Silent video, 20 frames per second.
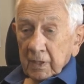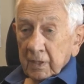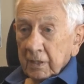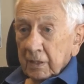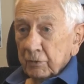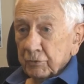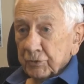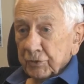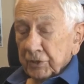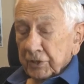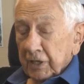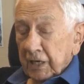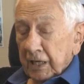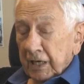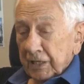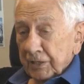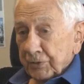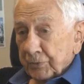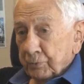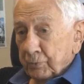I was a
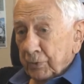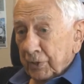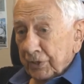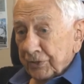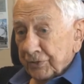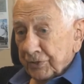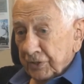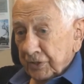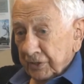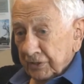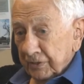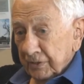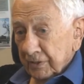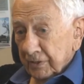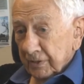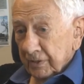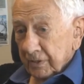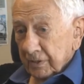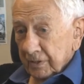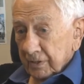class president
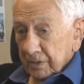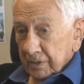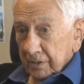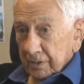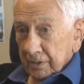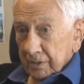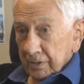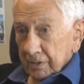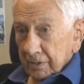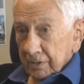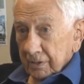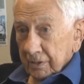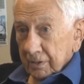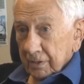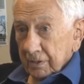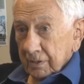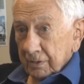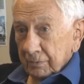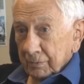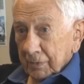
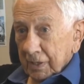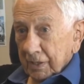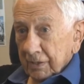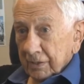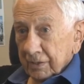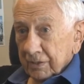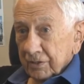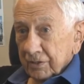in my